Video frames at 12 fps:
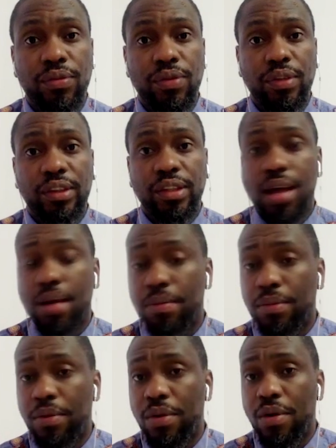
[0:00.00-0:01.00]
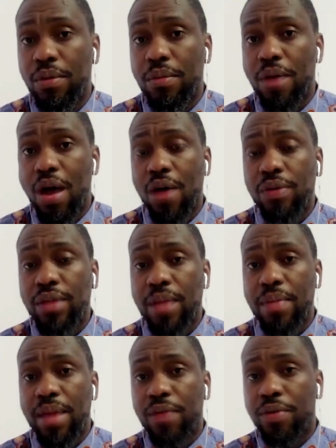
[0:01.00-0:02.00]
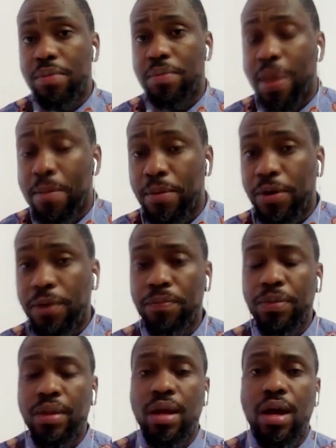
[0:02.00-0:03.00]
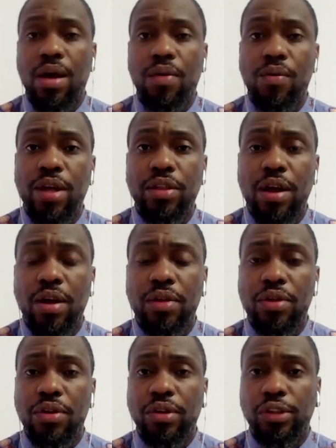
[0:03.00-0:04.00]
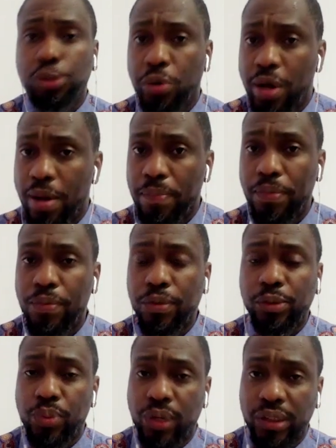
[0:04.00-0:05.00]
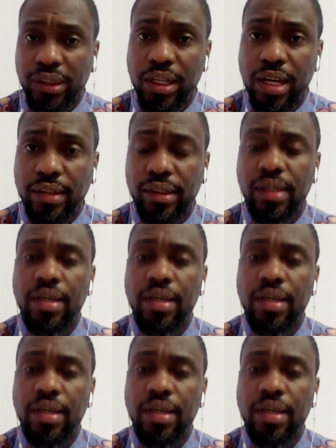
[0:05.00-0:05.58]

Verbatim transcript: For some, uh, they may remember uh, when uh, Donald Trump was president,